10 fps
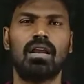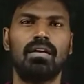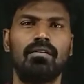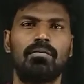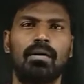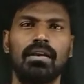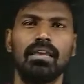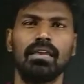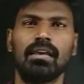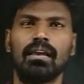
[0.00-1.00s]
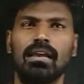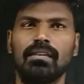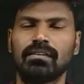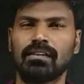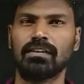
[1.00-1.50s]
Hello everybody.
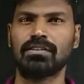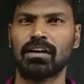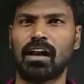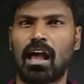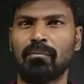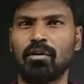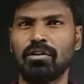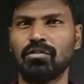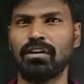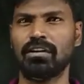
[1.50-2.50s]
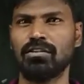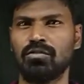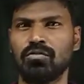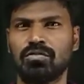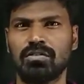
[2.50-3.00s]
In this lecture, I'm going to
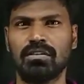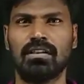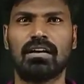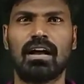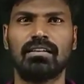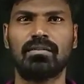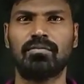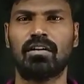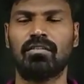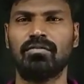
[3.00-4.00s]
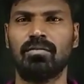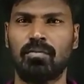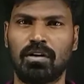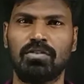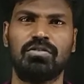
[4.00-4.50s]
introduce the concept of
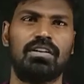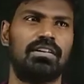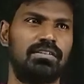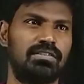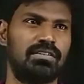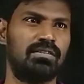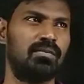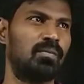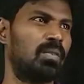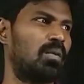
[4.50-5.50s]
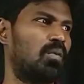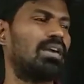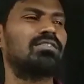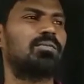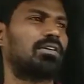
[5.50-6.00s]
potential energy.
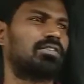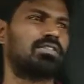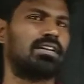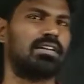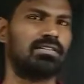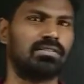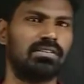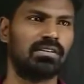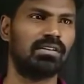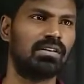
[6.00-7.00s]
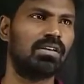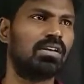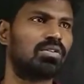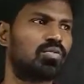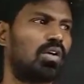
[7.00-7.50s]
What is potential energy?
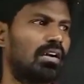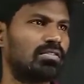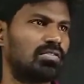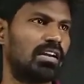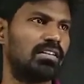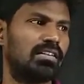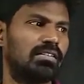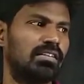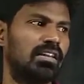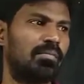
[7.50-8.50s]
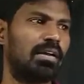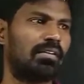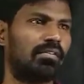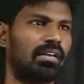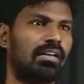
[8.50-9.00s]
To understand this in a
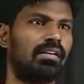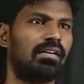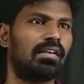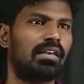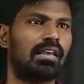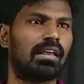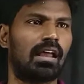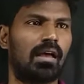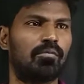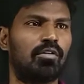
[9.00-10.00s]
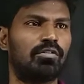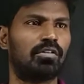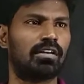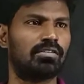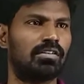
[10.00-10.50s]
better way, here I'm going to
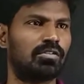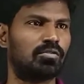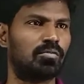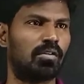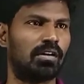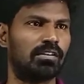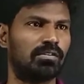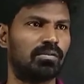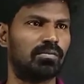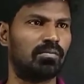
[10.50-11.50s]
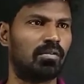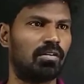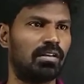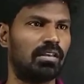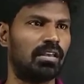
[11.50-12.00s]
consider two bodies,
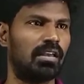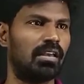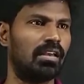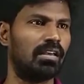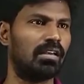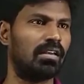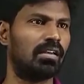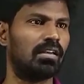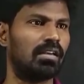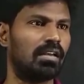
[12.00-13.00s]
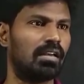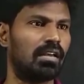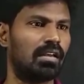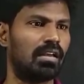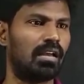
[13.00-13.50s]
body A
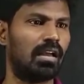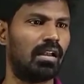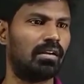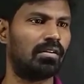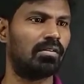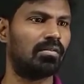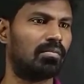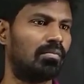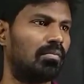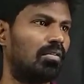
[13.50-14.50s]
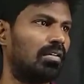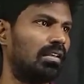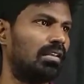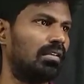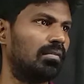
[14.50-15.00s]
and
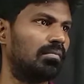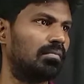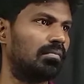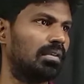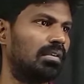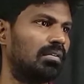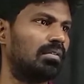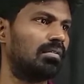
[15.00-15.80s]
body B.